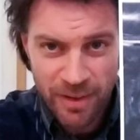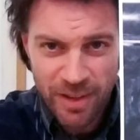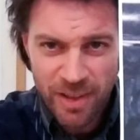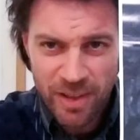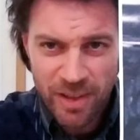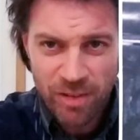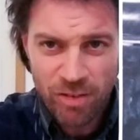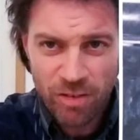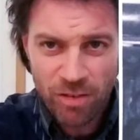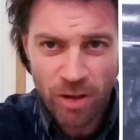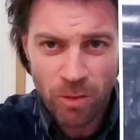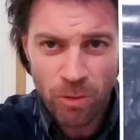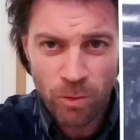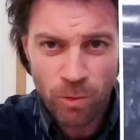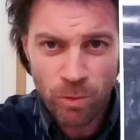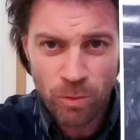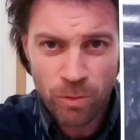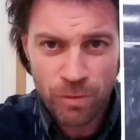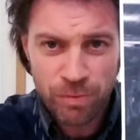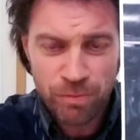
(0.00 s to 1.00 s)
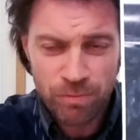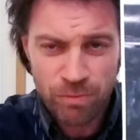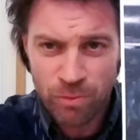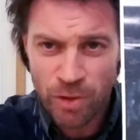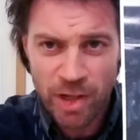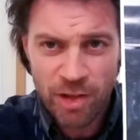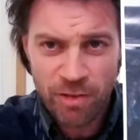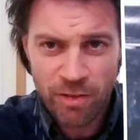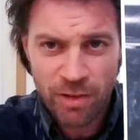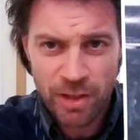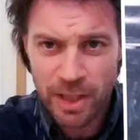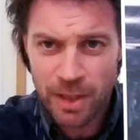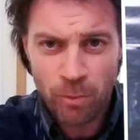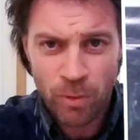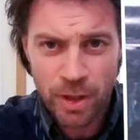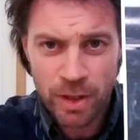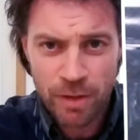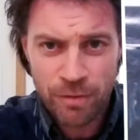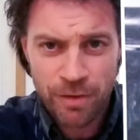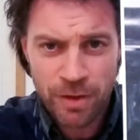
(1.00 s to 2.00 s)
sold recently,
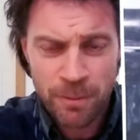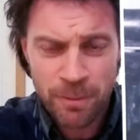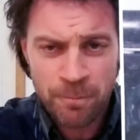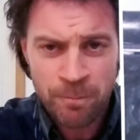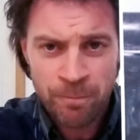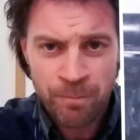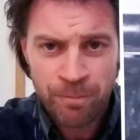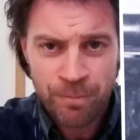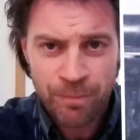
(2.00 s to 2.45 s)
one of them.